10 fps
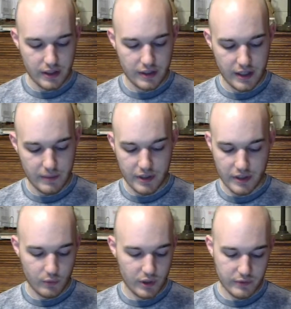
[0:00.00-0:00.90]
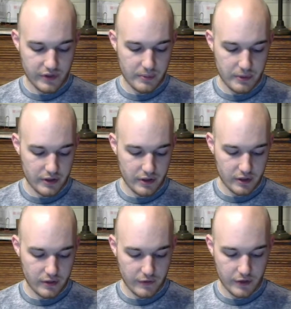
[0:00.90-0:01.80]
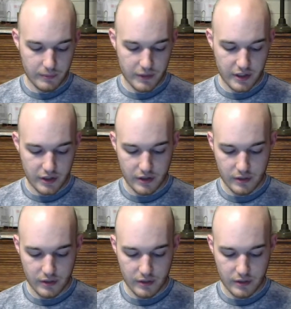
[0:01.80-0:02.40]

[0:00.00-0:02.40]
can become one with the Spirit of Grimnir.